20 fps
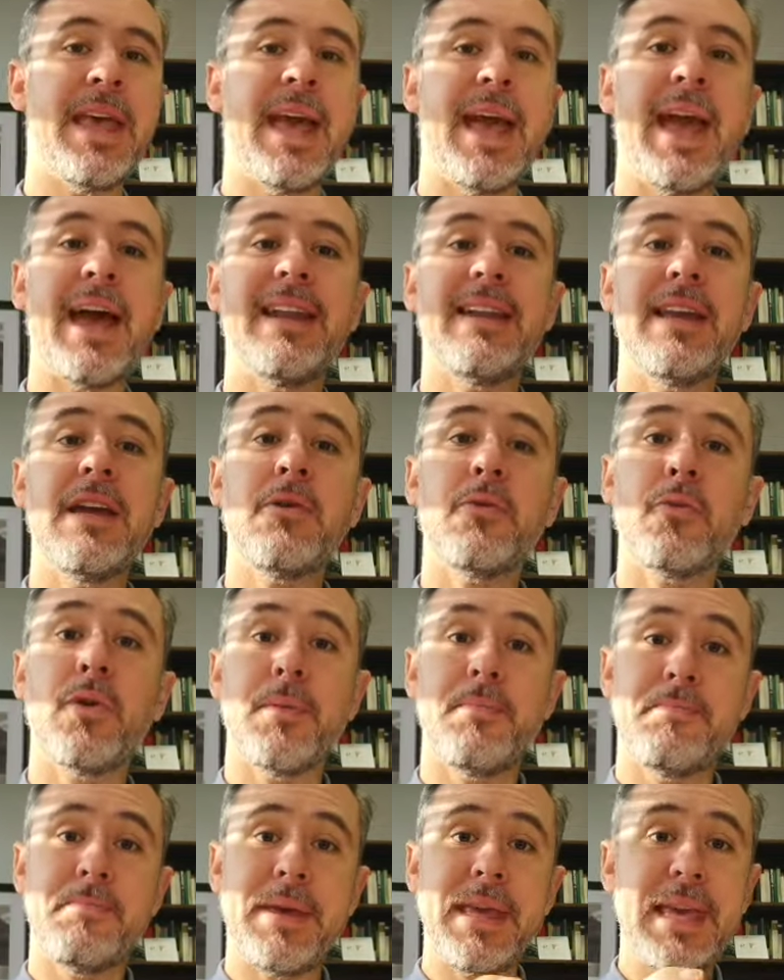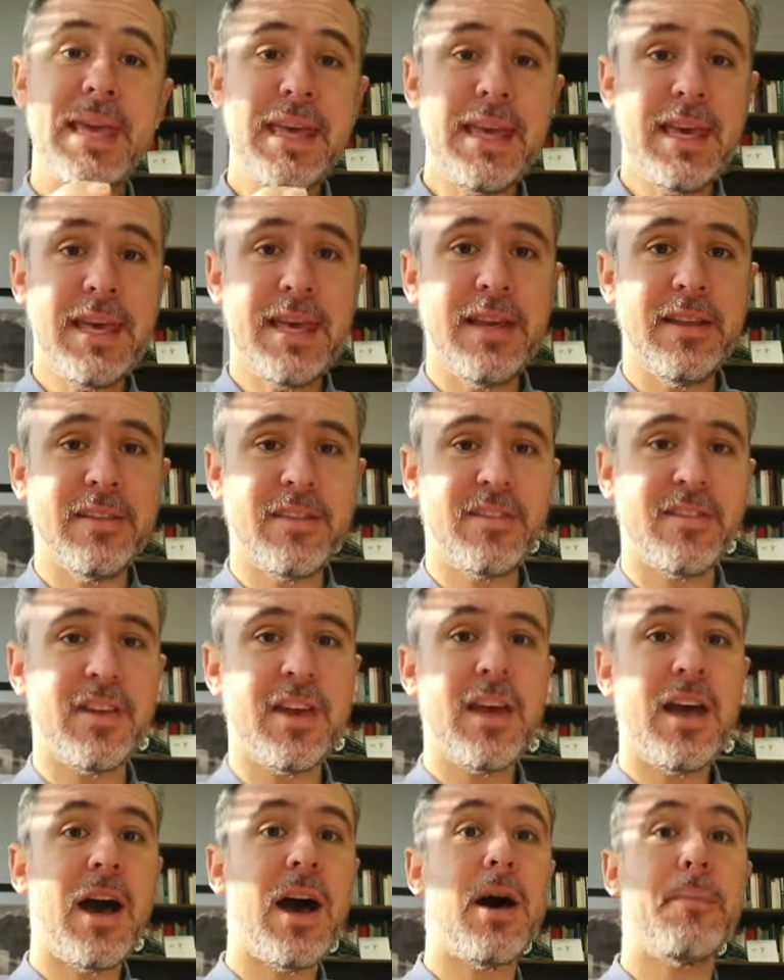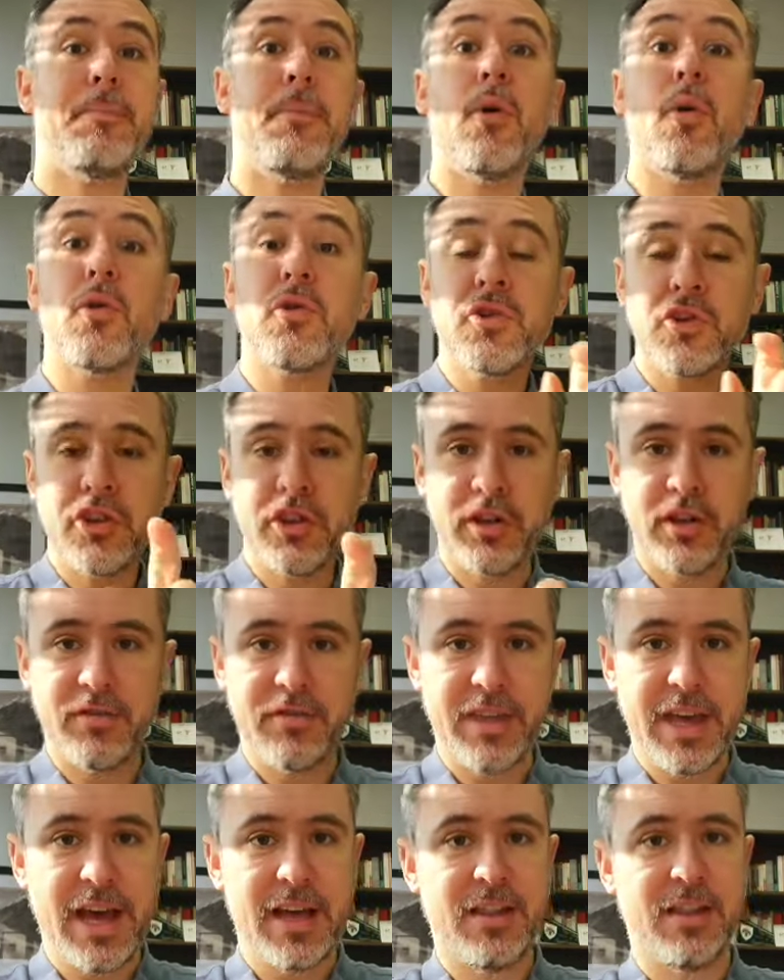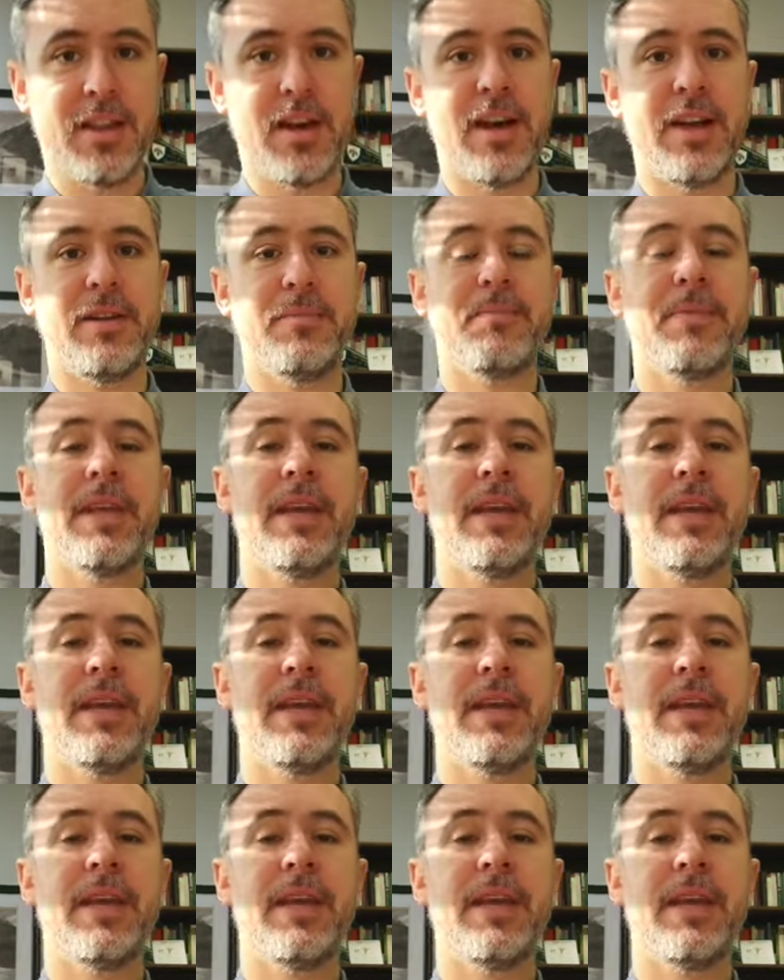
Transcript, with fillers: and it repeats a portion of that line.